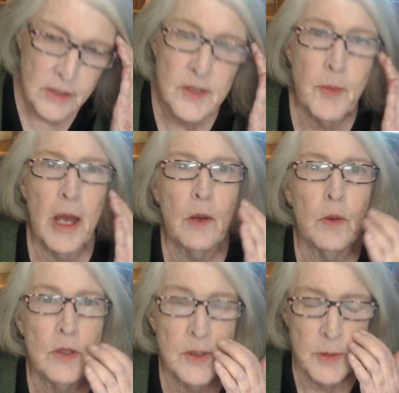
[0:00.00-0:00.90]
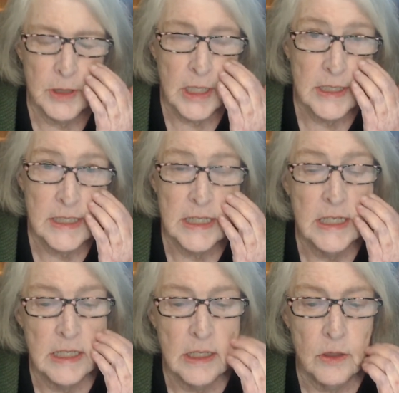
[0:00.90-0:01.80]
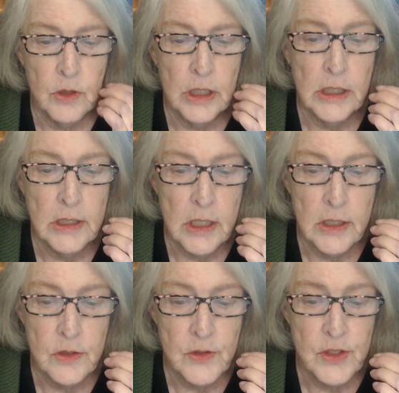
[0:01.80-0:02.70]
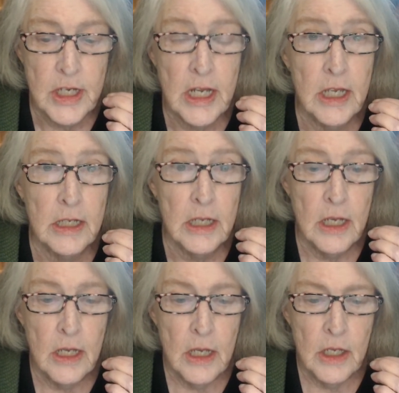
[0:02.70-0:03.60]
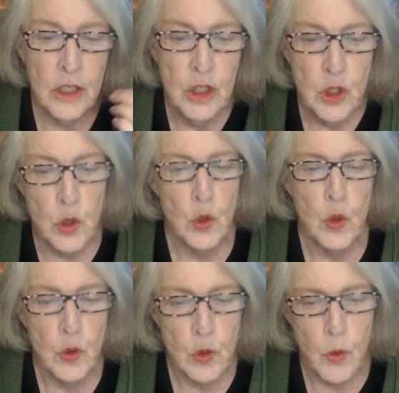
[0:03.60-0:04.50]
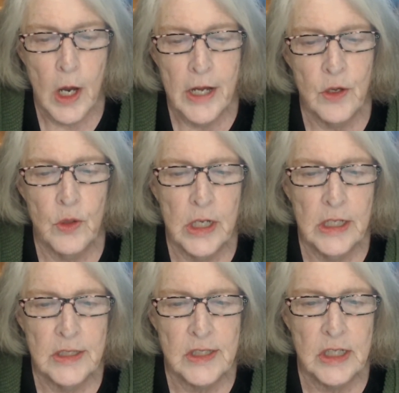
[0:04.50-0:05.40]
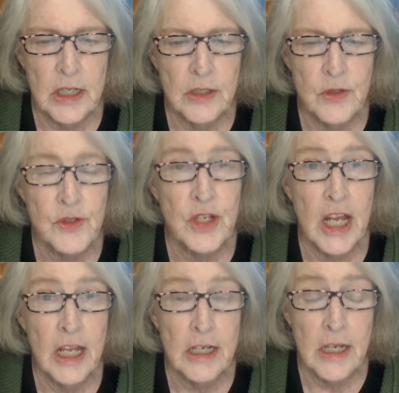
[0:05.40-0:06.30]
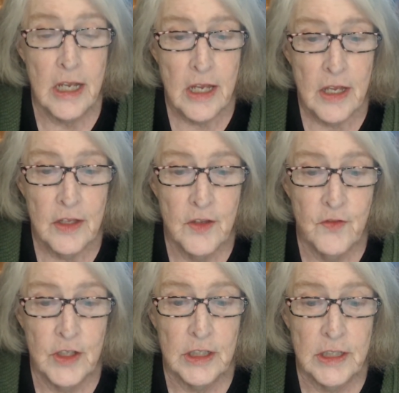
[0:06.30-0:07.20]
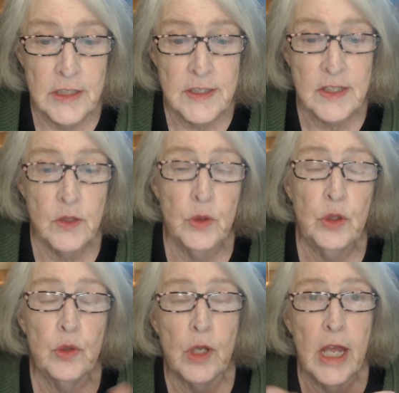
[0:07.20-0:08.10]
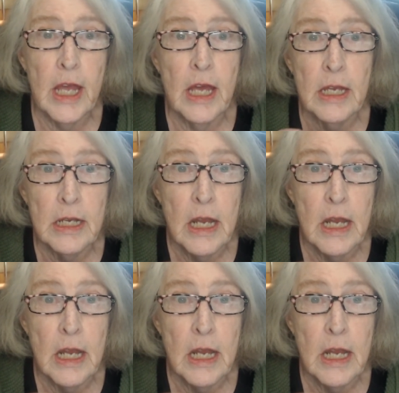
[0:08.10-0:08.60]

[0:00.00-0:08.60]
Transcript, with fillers: backwards, but that's it. You need to understand, you, the writer, needs to understand the villain so you can